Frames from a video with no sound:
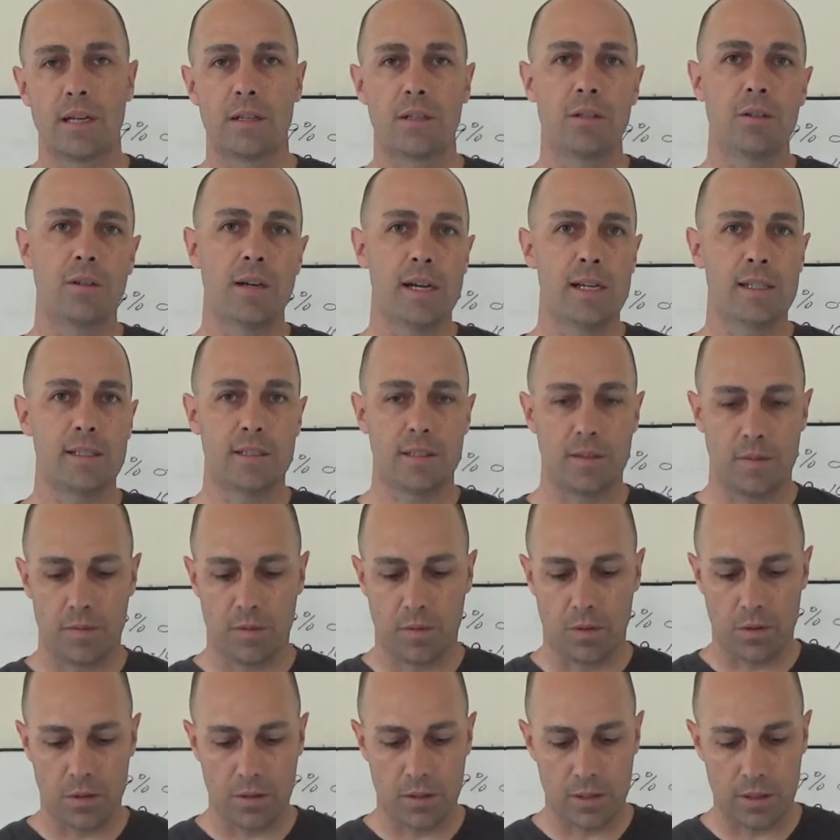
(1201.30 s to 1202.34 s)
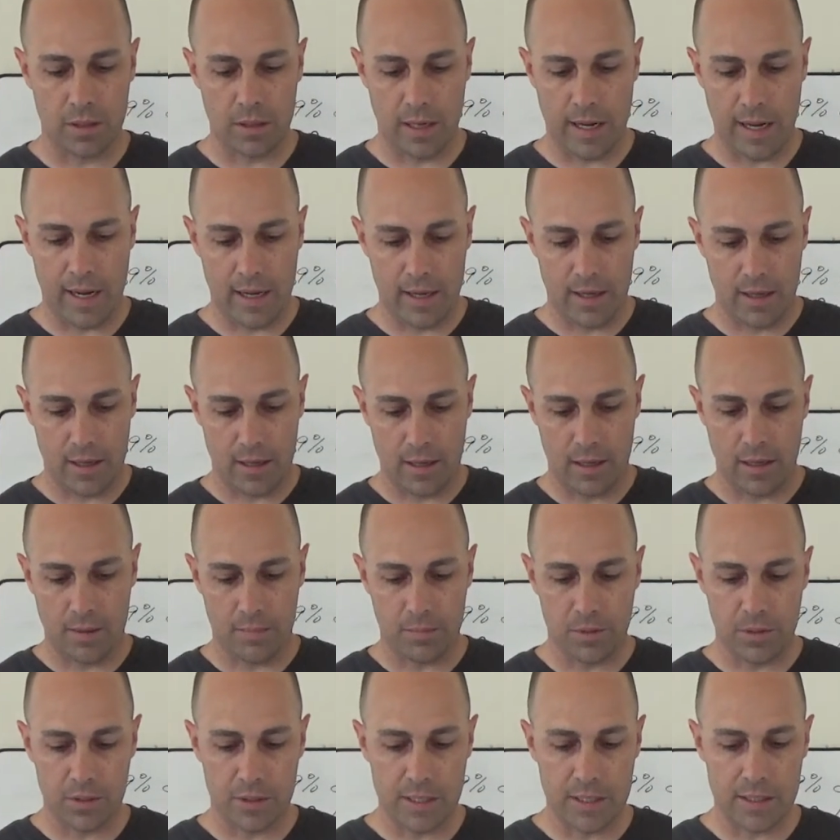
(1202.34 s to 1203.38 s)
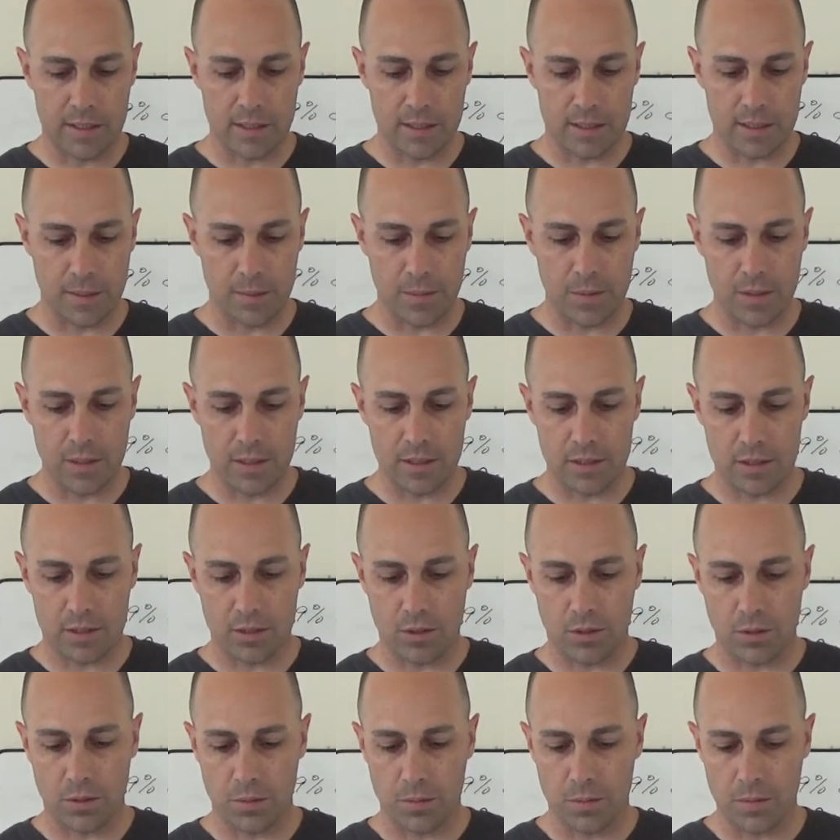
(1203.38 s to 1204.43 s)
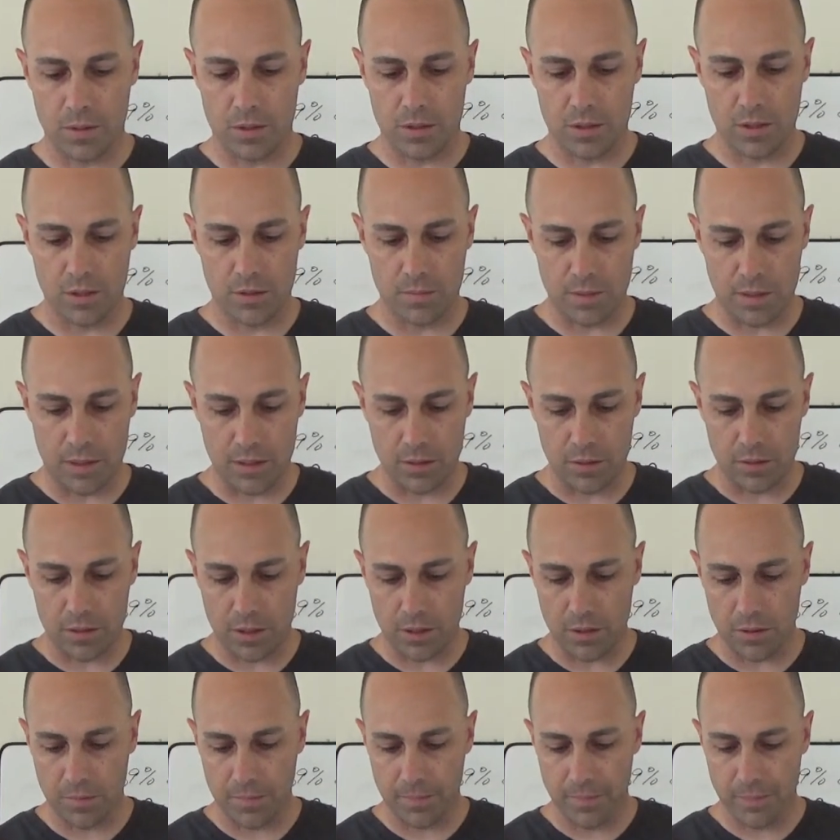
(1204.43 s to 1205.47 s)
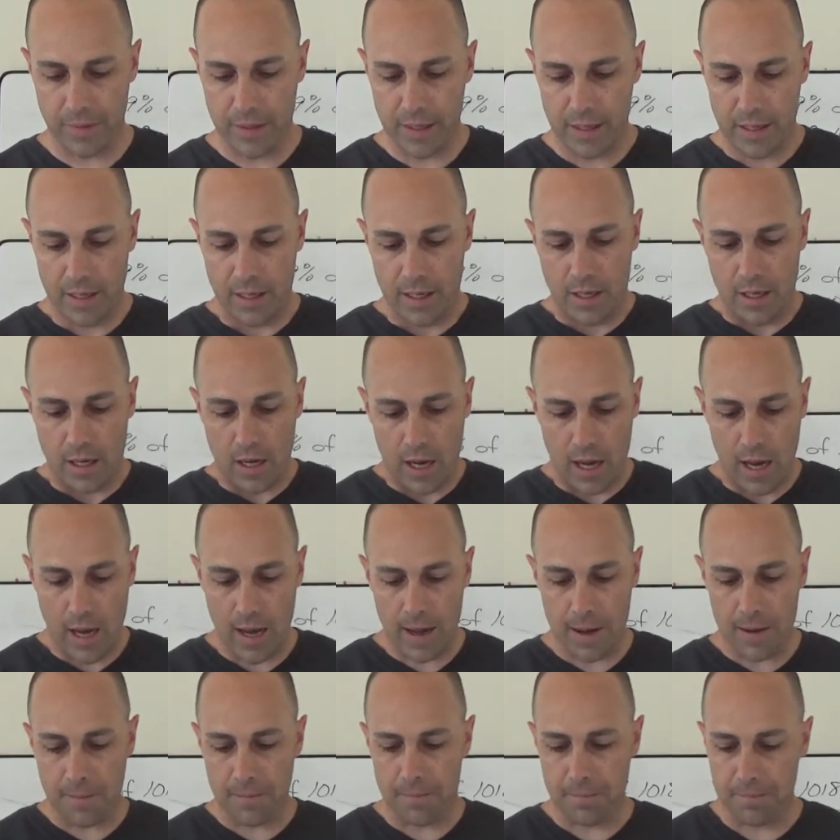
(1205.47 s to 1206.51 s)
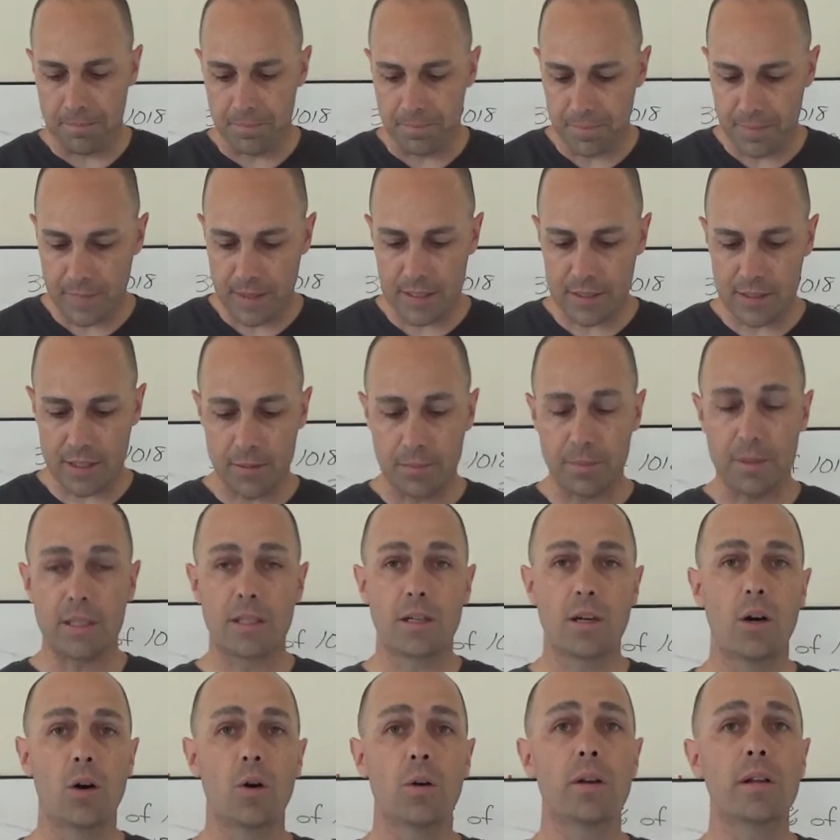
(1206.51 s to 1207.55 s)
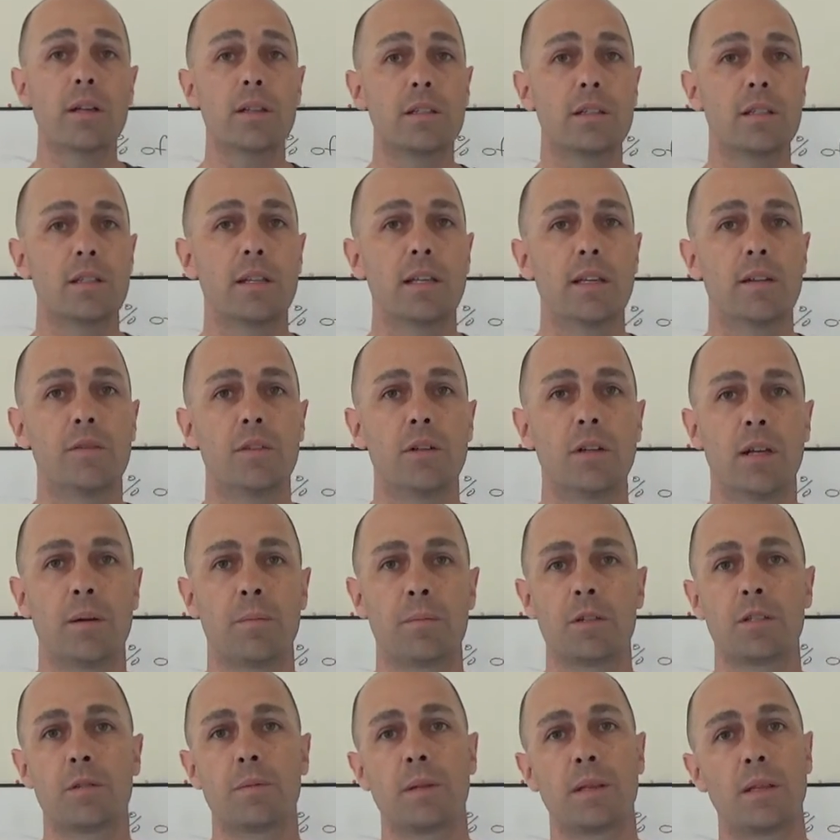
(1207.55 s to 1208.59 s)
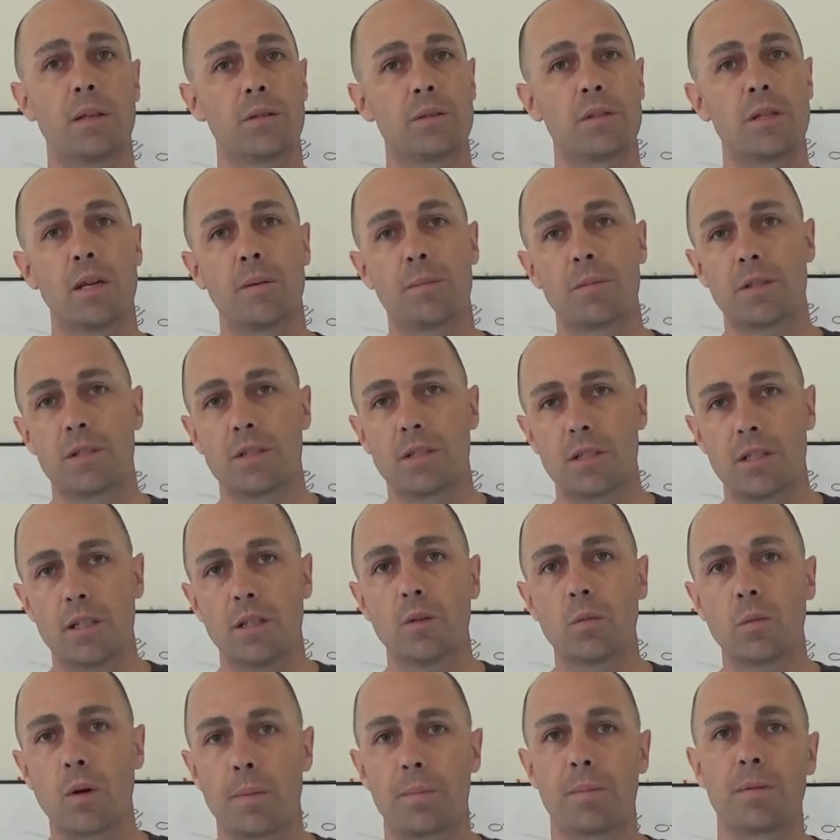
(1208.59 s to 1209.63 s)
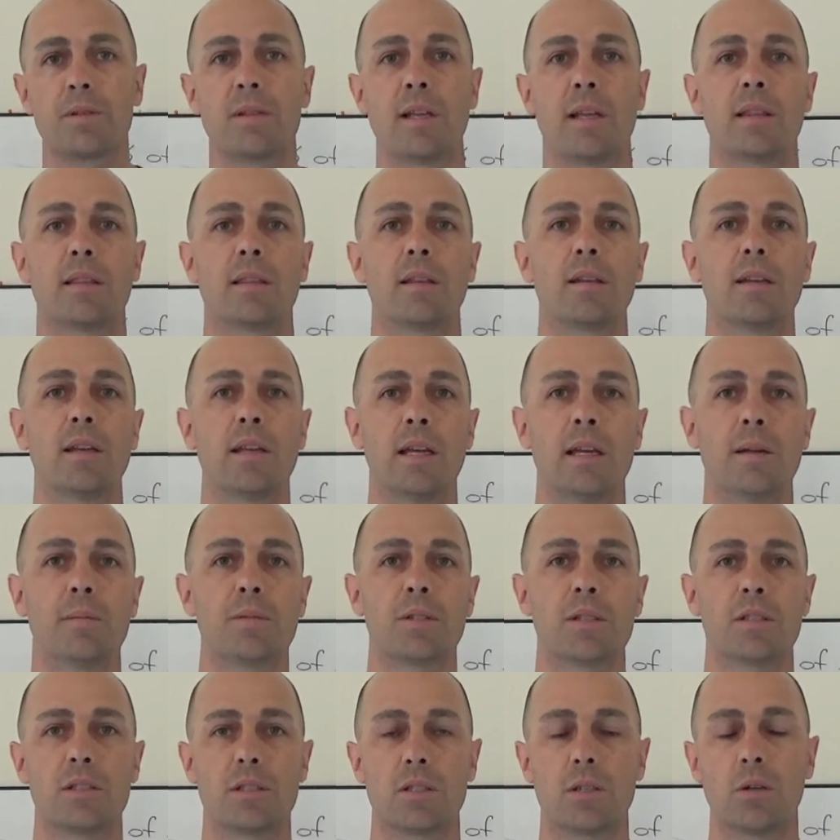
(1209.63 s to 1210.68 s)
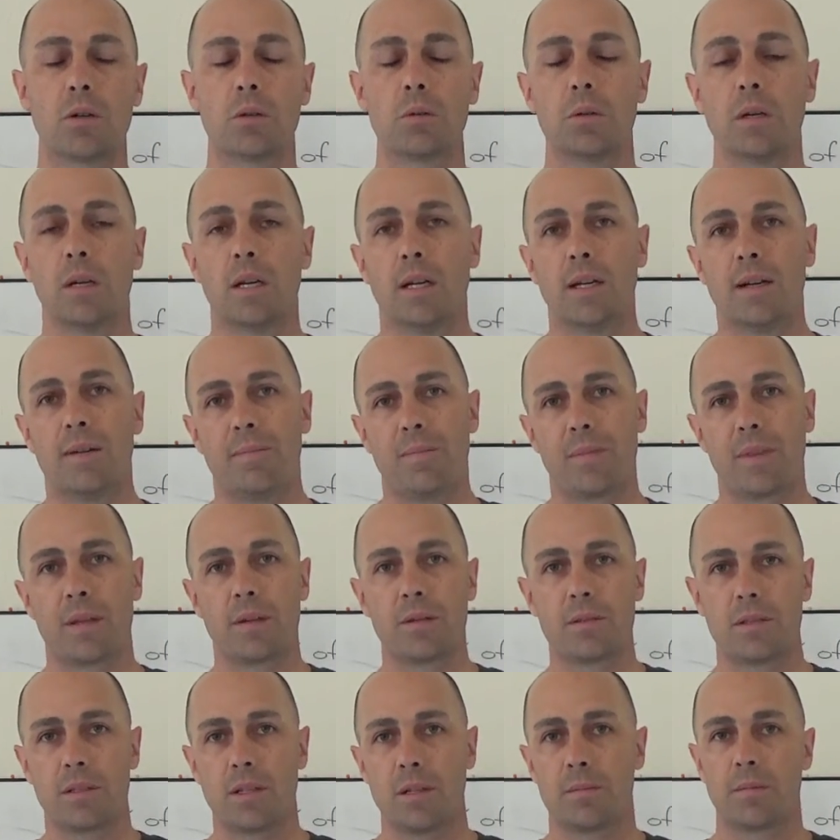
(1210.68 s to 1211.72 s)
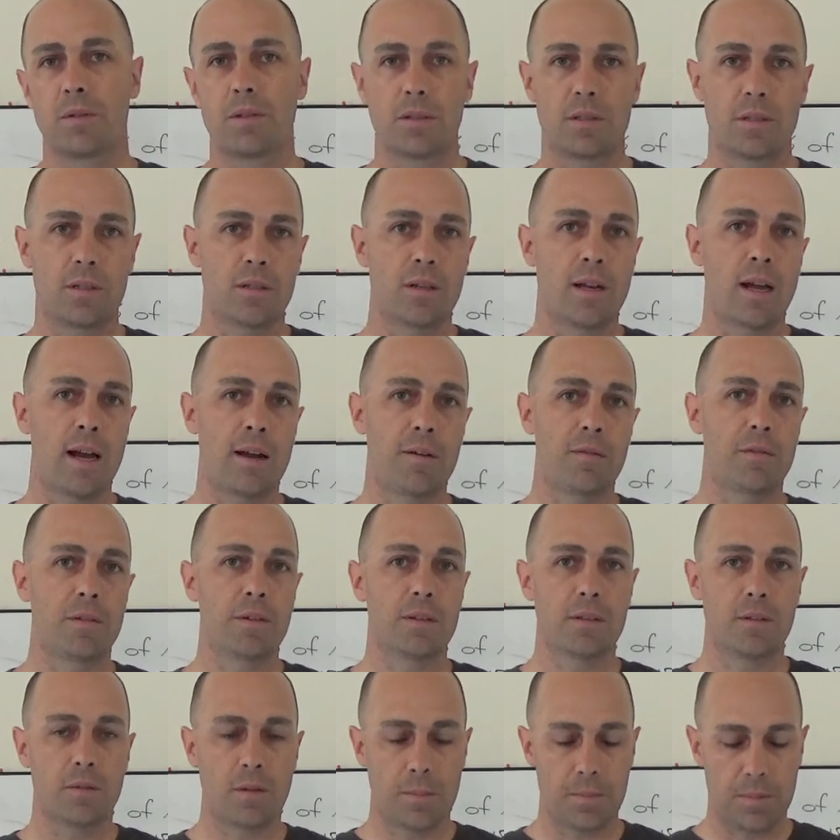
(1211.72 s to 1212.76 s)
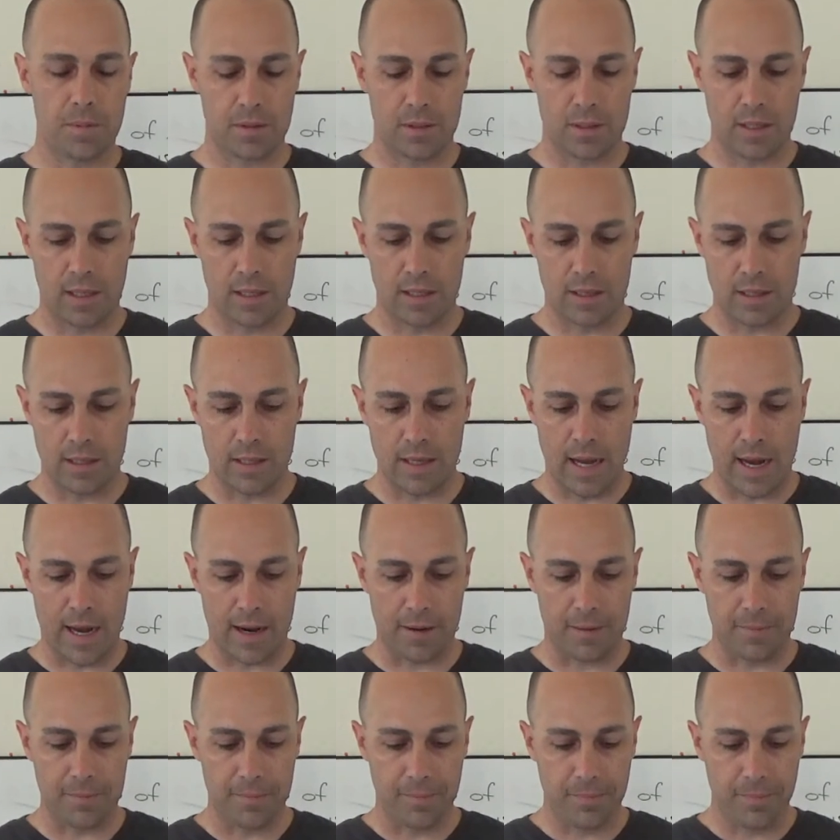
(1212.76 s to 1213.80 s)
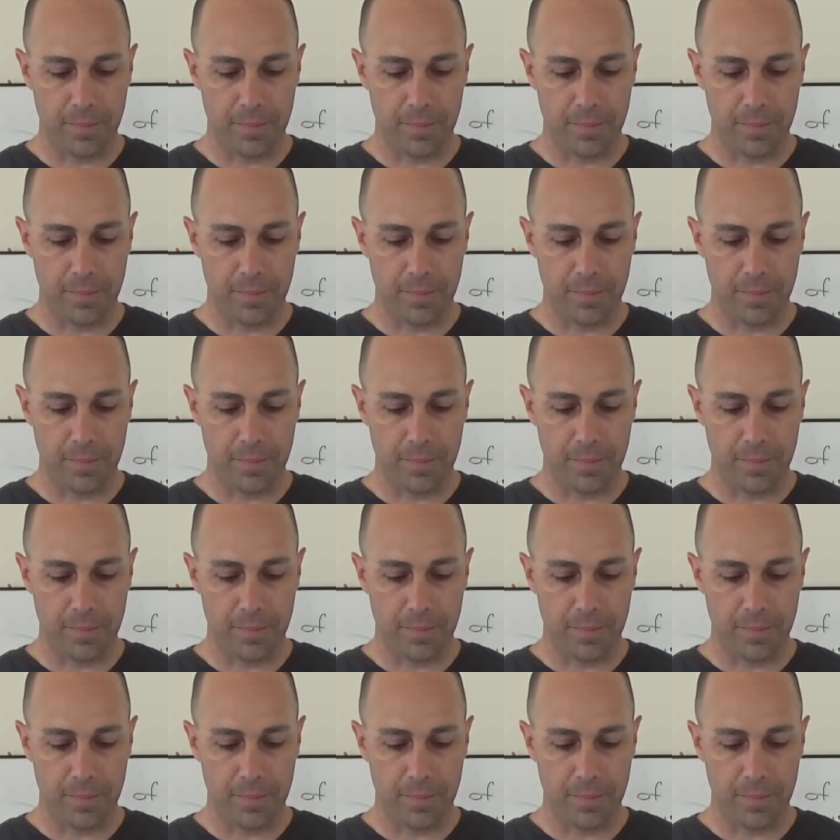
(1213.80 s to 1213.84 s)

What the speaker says: you guys have already looked into some of this, so this shouldn't be new to you. These can be coded to give you numbers, but those numbers still represent the names, and so those numbers are not really representing the data.